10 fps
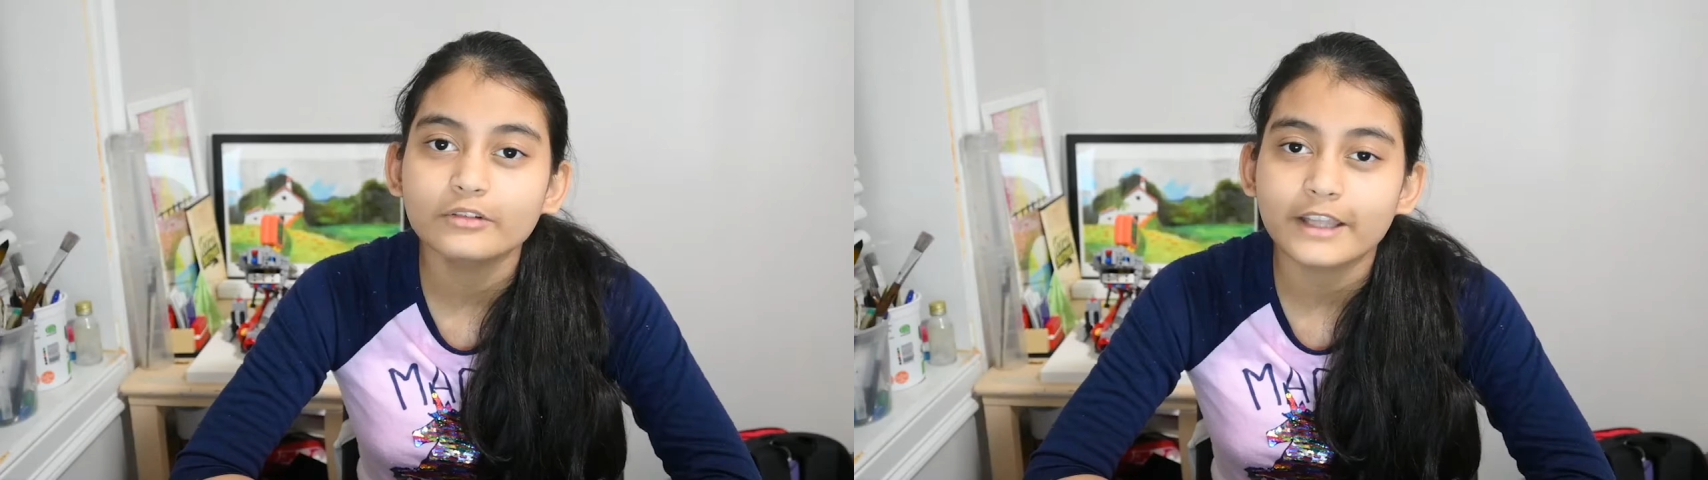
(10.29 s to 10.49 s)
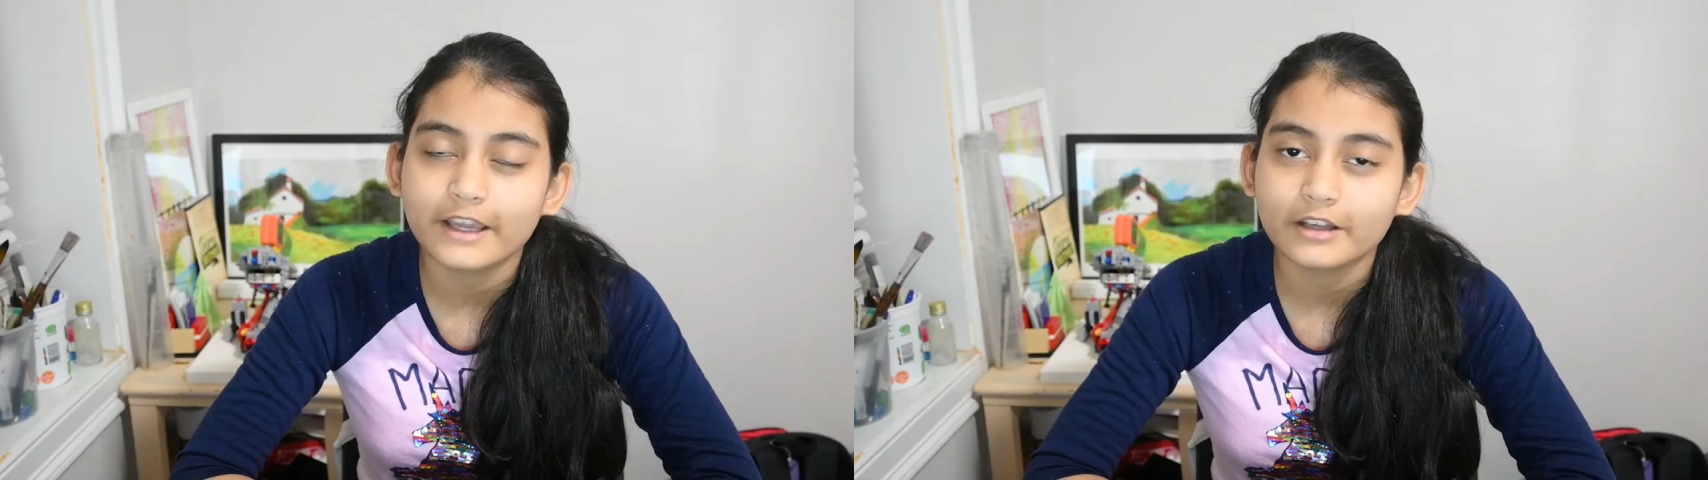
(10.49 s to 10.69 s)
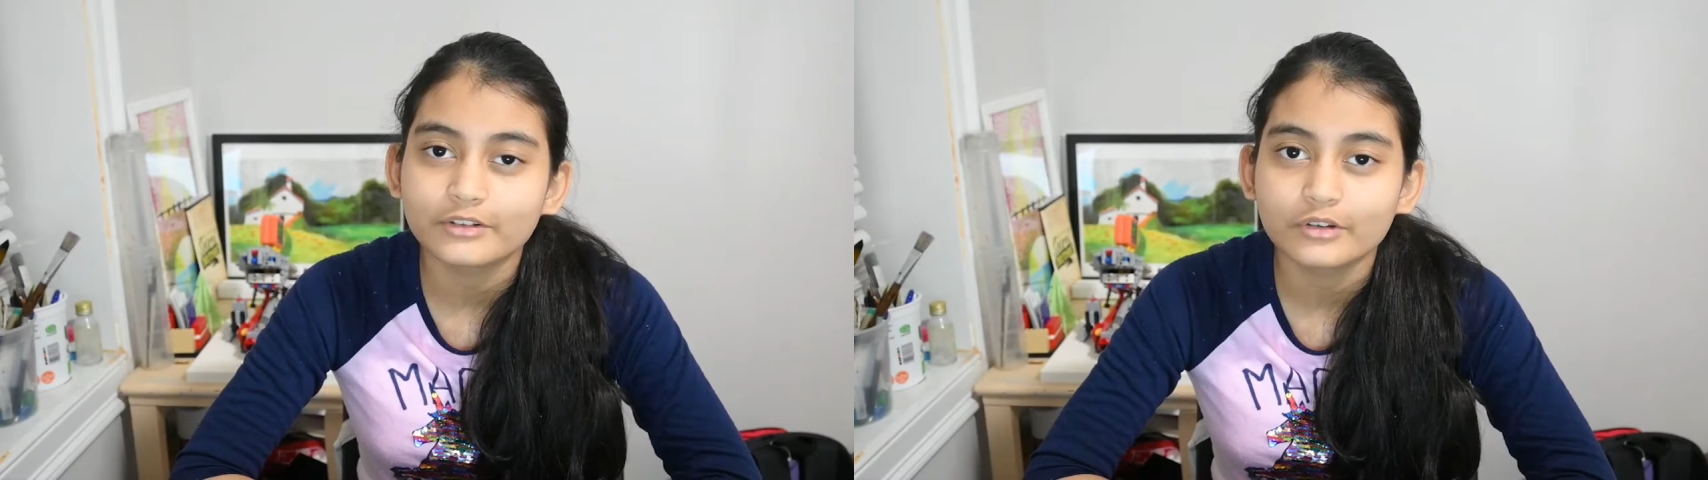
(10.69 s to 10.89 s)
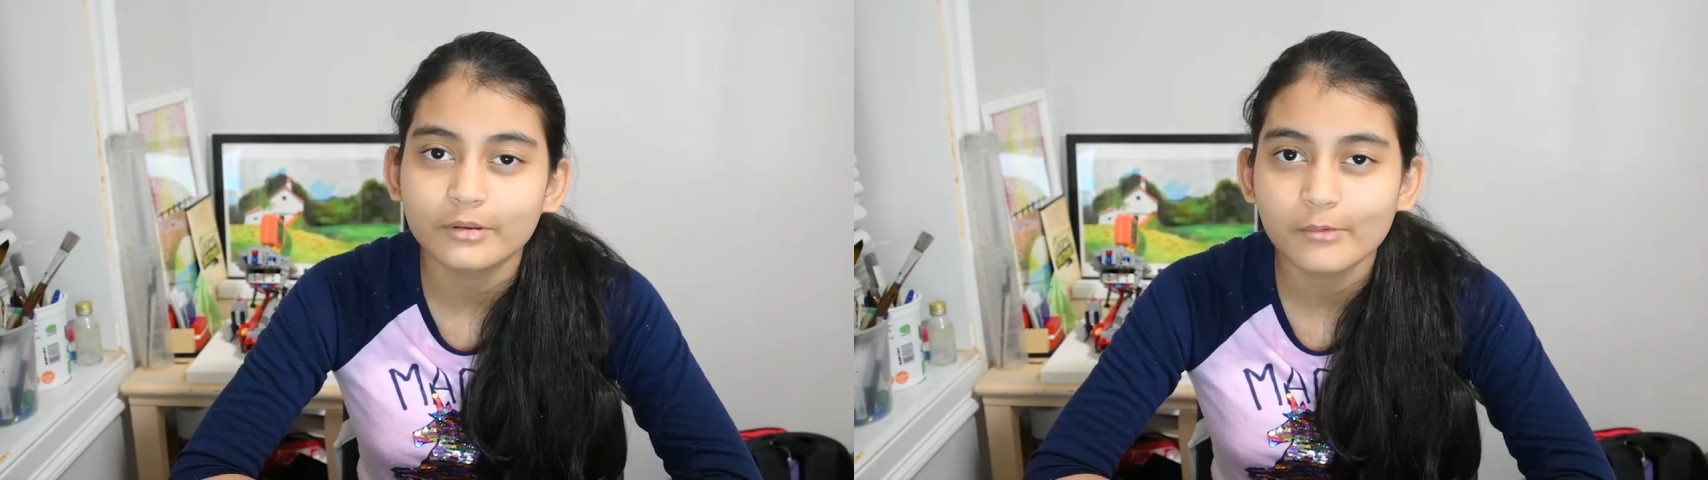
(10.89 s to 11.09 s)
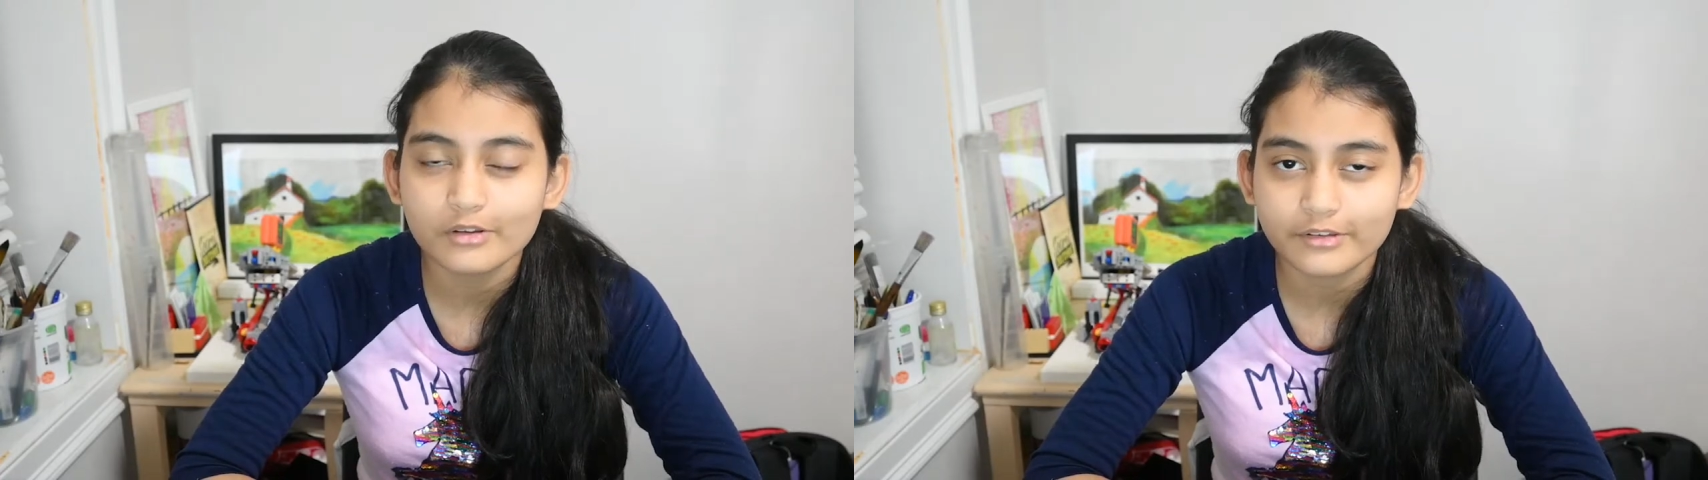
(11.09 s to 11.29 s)
tank to
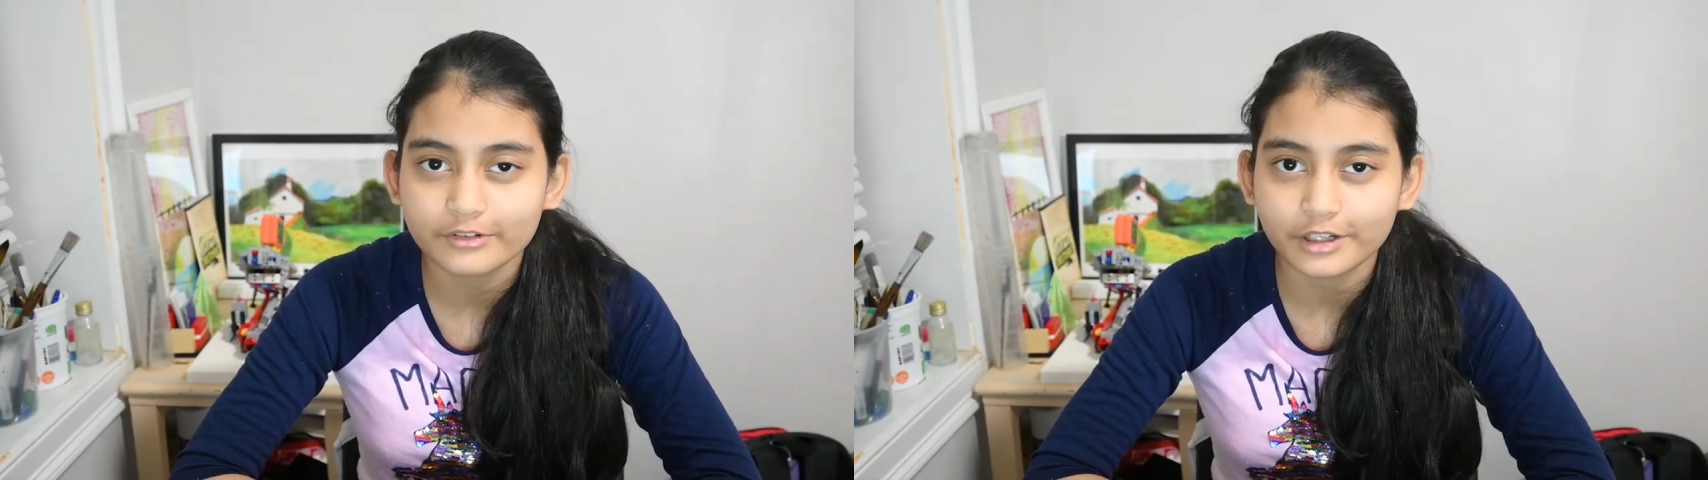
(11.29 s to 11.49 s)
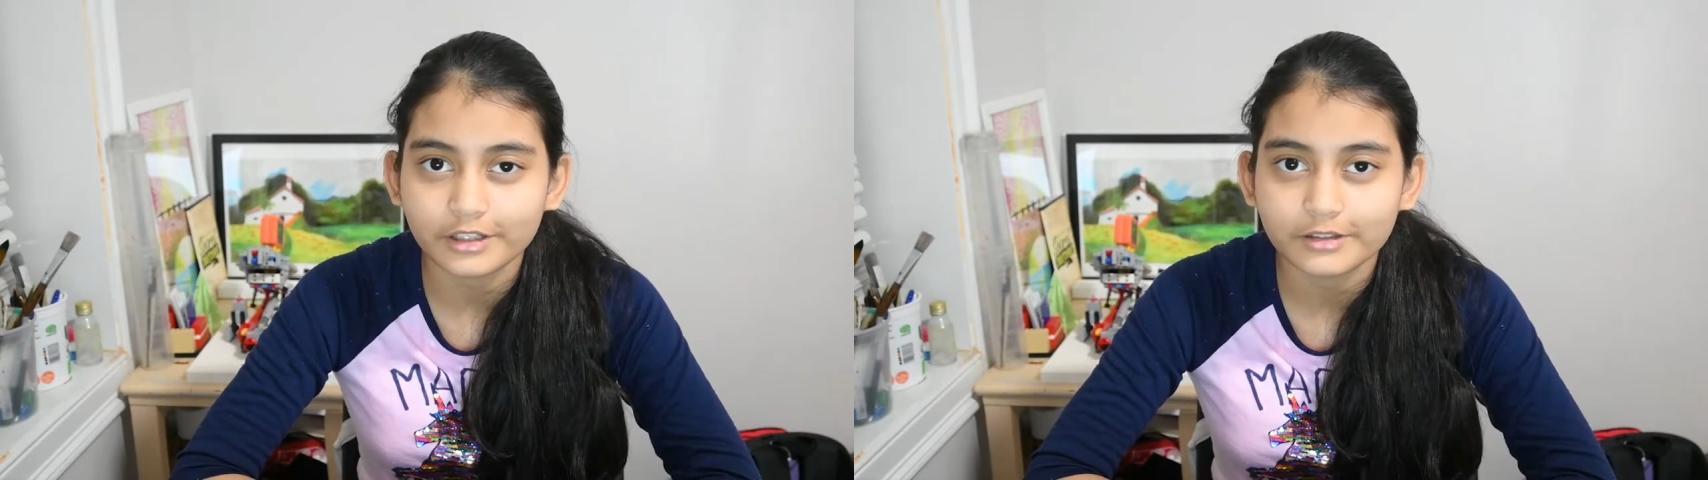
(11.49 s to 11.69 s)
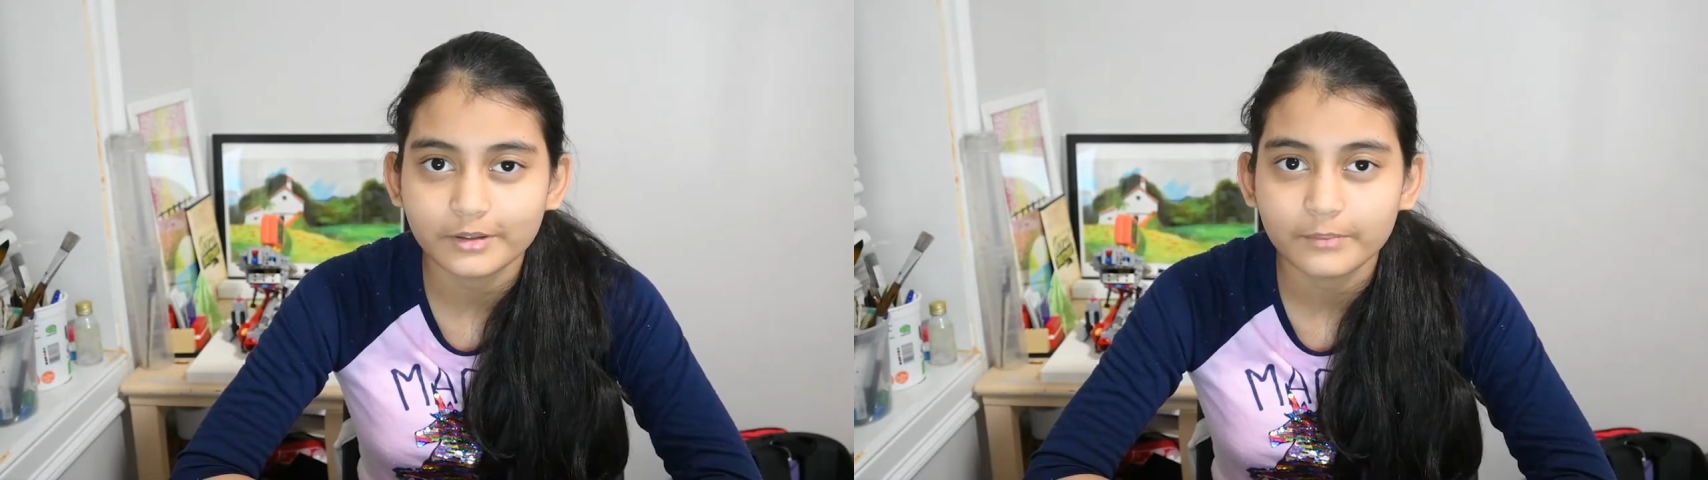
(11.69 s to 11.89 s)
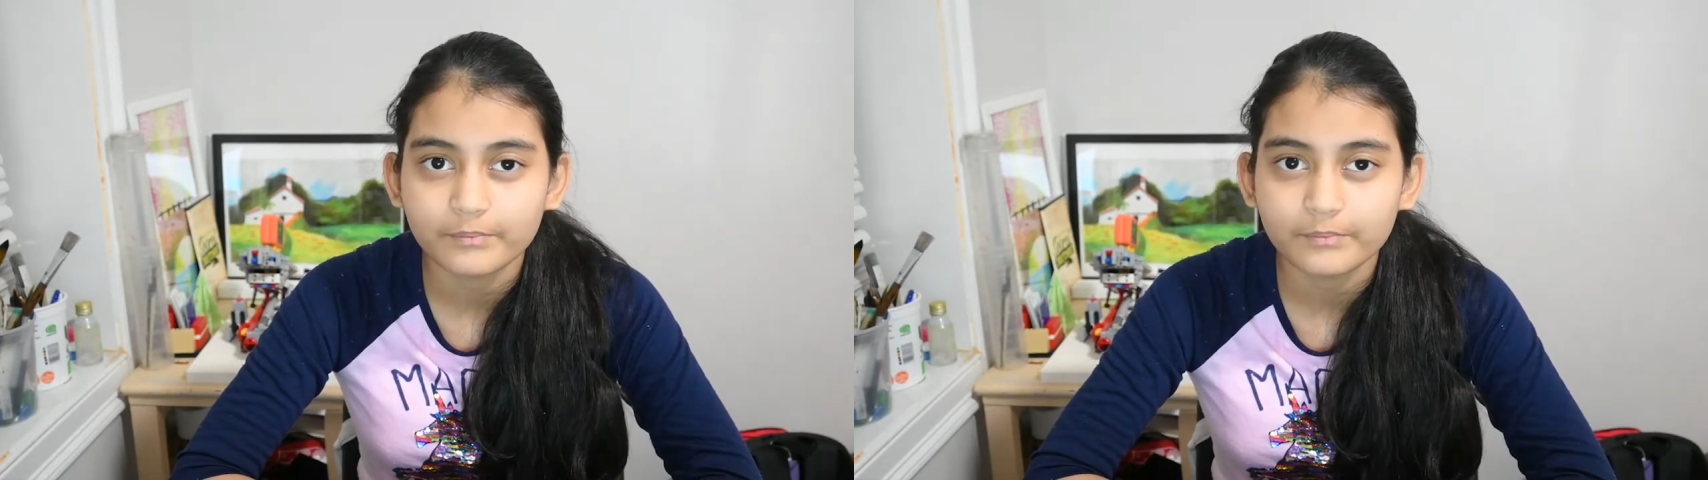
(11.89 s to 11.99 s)
demonstrate it.